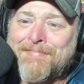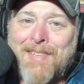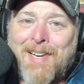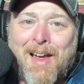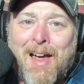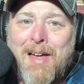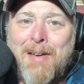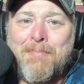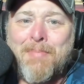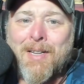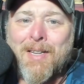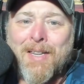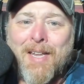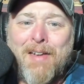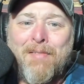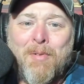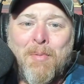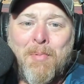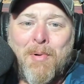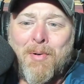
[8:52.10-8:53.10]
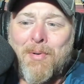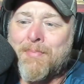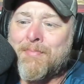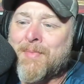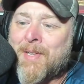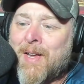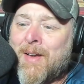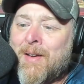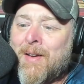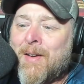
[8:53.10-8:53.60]
Unbelievable.
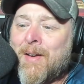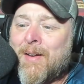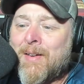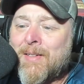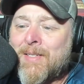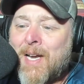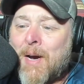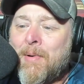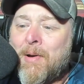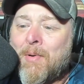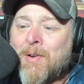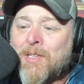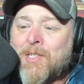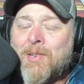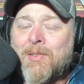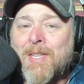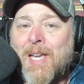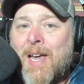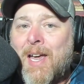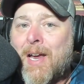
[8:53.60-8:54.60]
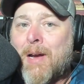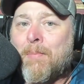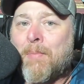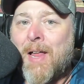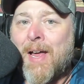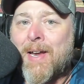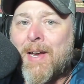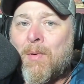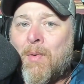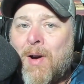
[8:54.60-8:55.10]
Tell me what you think,
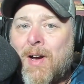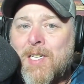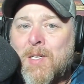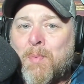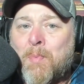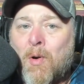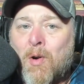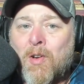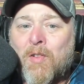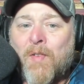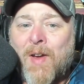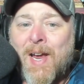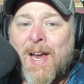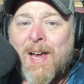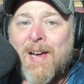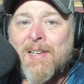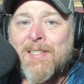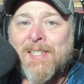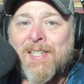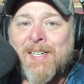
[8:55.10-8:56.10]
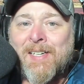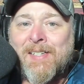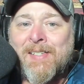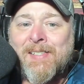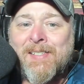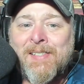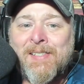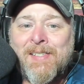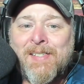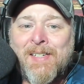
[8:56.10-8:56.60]
black and white sports fans.
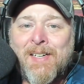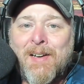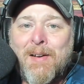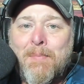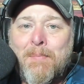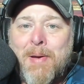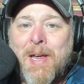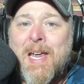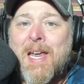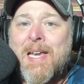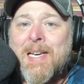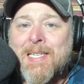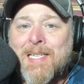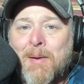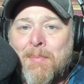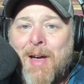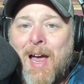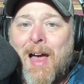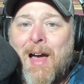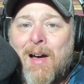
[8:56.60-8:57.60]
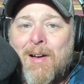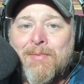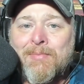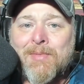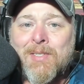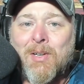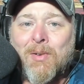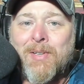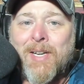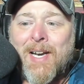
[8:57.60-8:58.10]
Peace. I'm
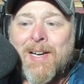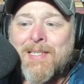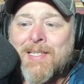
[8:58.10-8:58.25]
out. Till next